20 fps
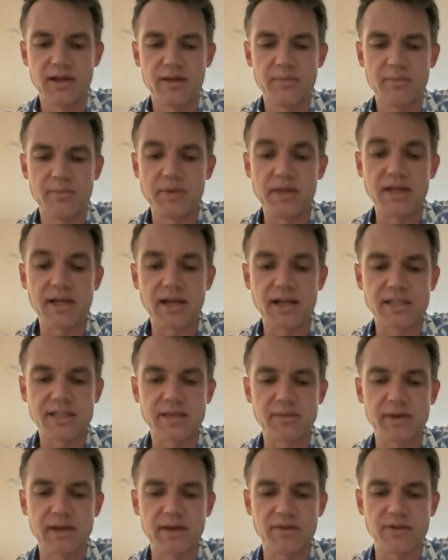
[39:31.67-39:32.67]
because
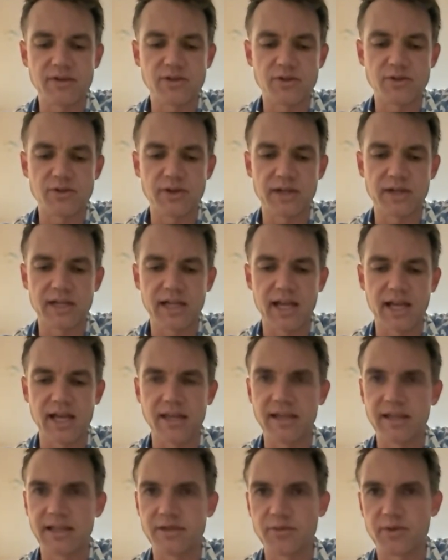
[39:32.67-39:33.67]
I'm never touring
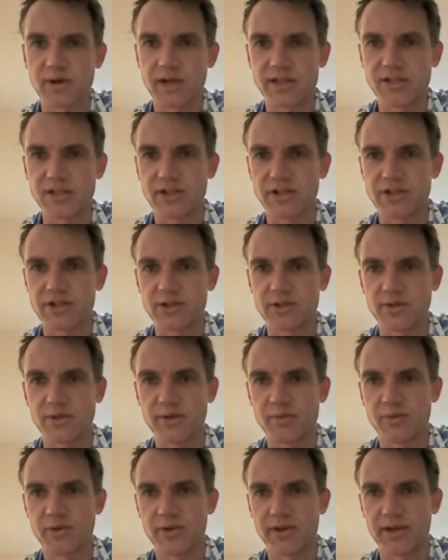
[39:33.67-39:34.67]
again, is when I start
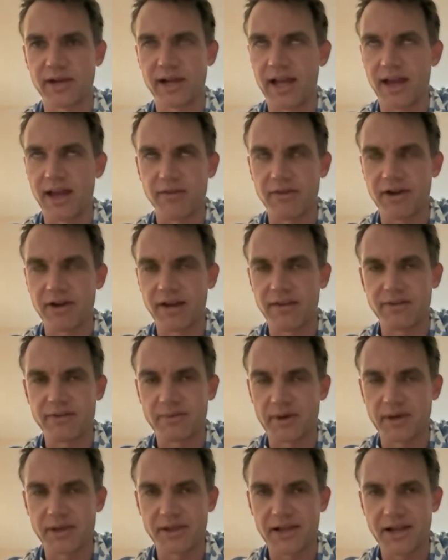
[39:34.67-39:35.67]
touring more than I ever have
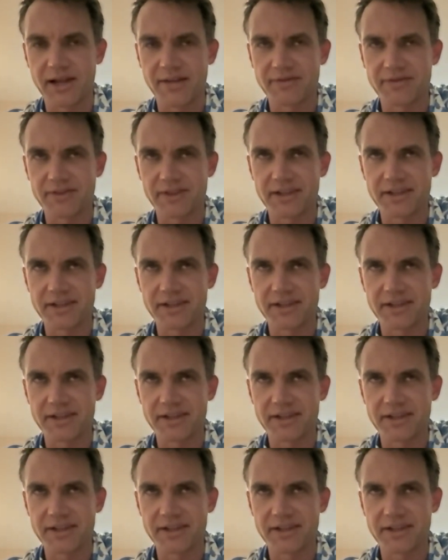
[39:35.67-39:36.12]
in my life. Like,